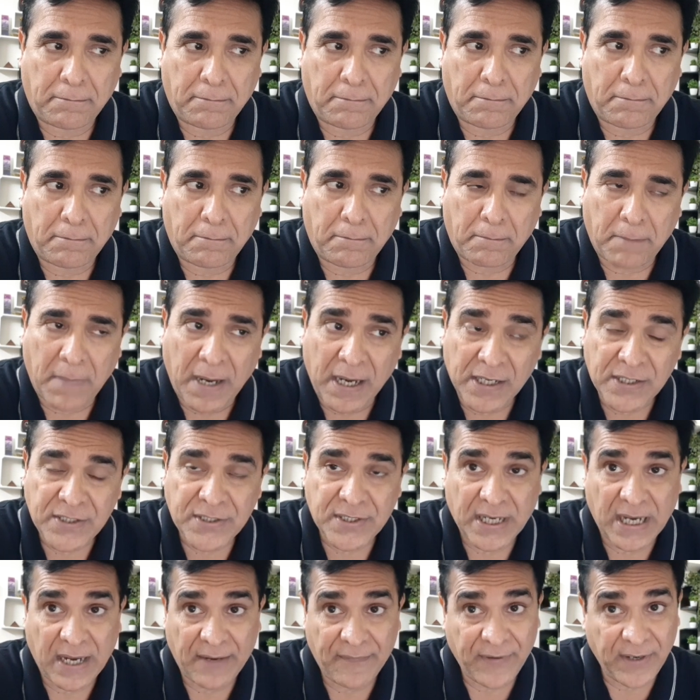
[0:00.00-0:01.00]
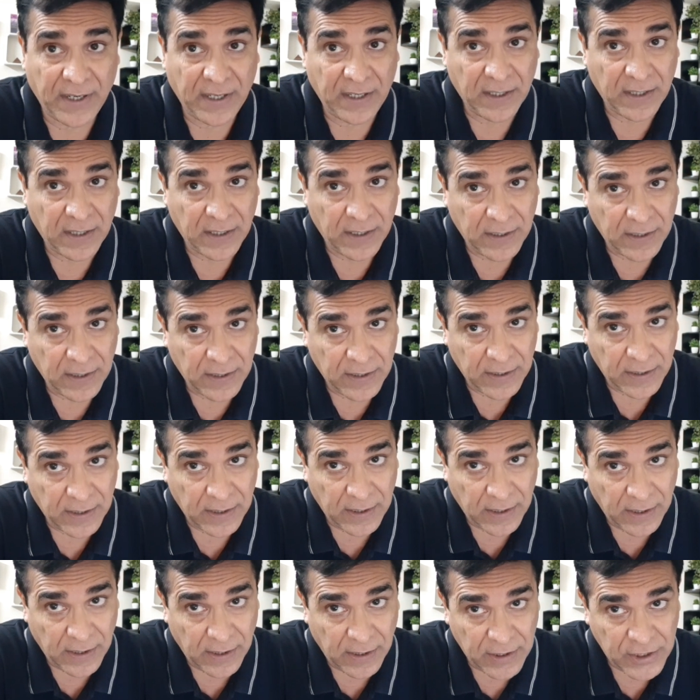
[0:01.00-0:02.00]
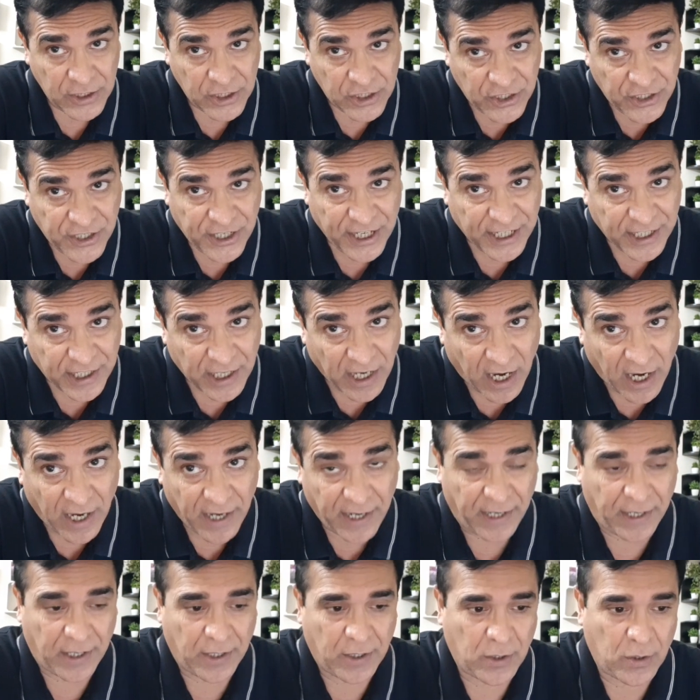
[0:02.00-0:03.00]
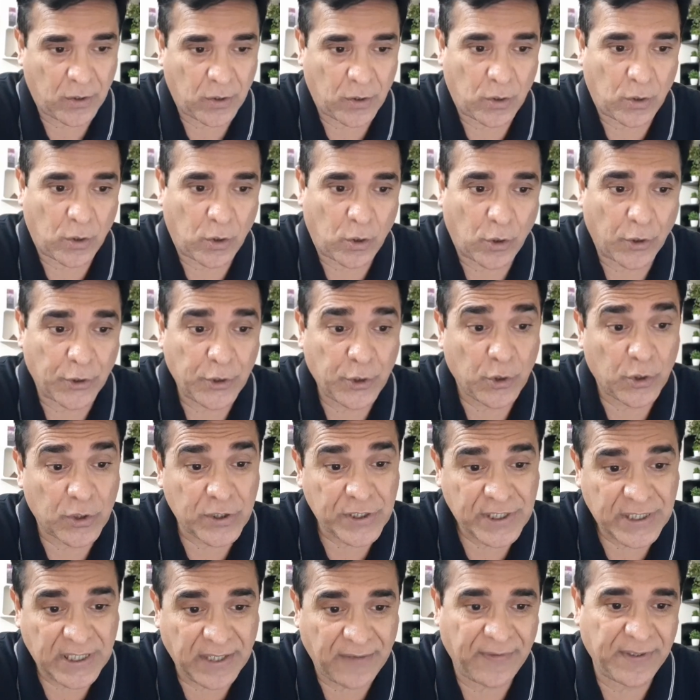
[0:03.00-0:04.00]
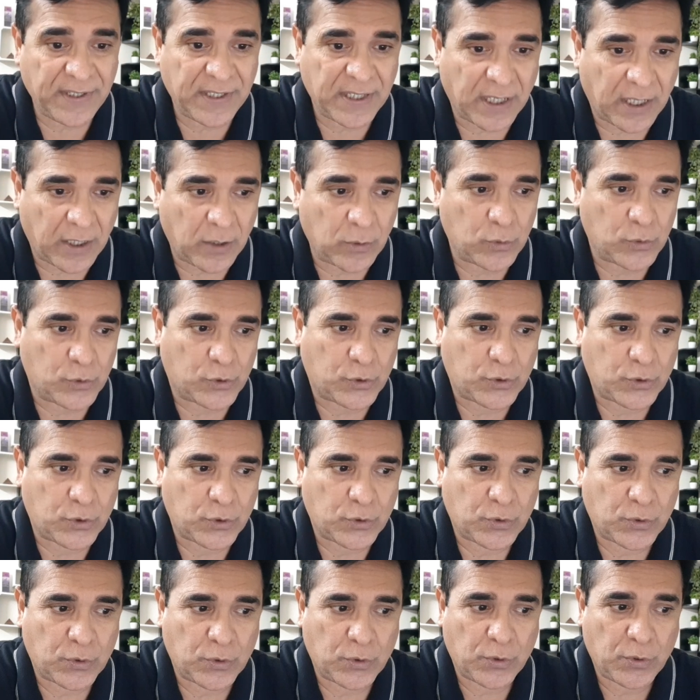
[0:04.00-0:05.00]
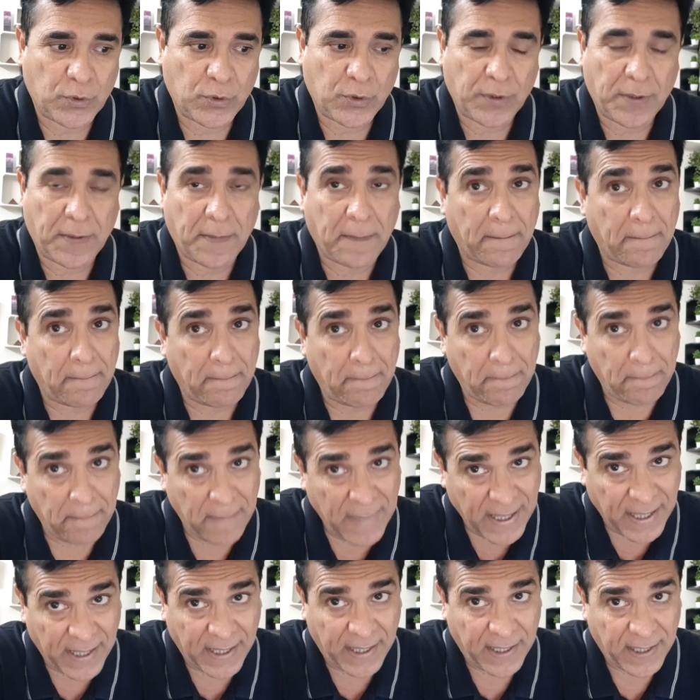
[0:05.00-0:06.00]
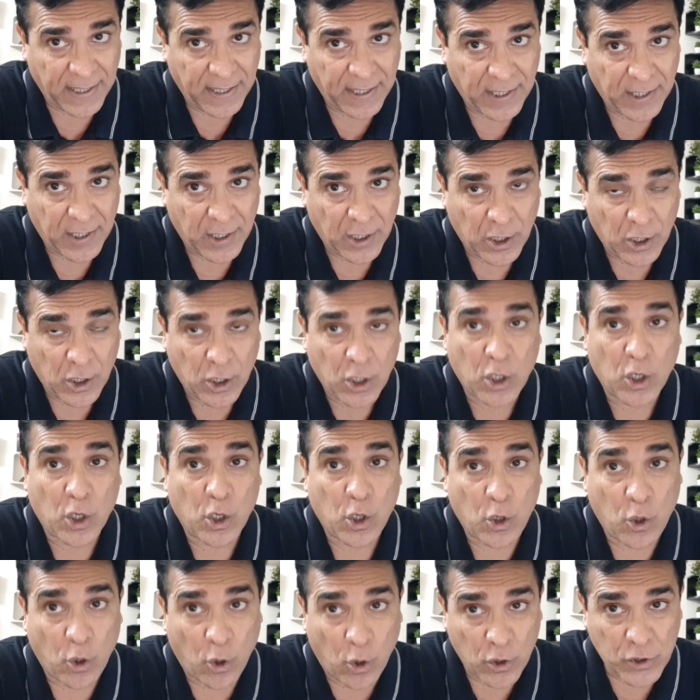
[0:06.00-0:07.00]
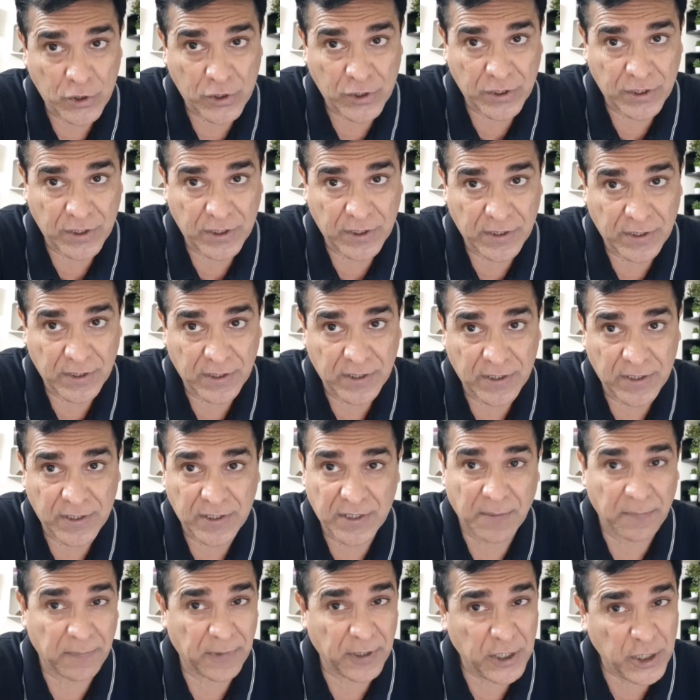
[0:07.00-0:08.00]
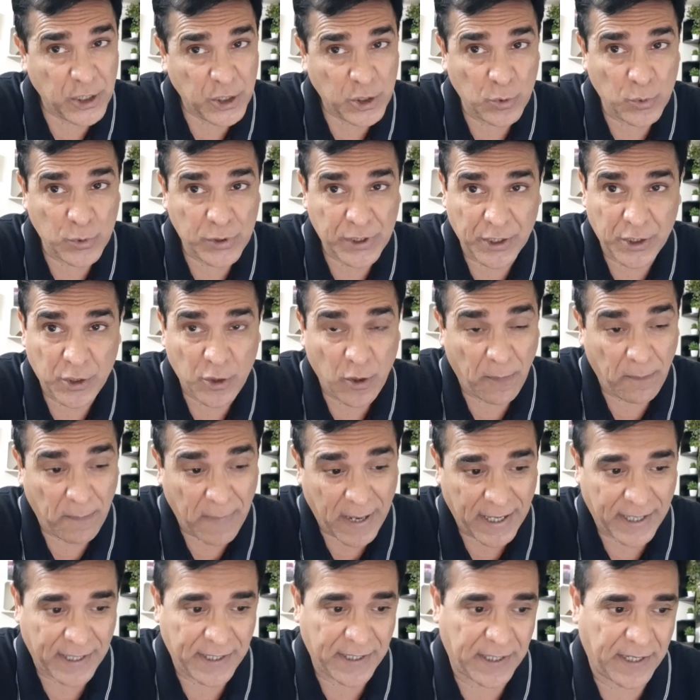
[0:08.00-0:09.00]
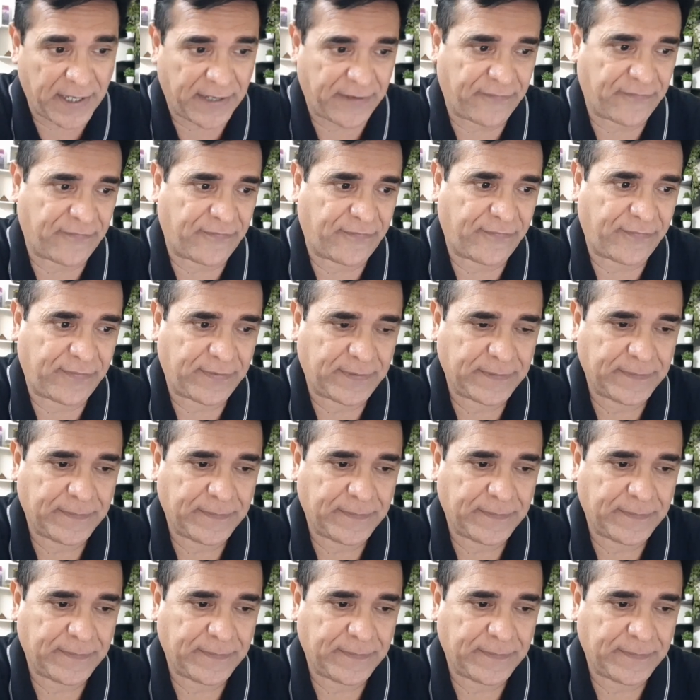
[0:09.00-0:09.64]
Mars having a straight eye on your 7th house may cause some issues in your married life.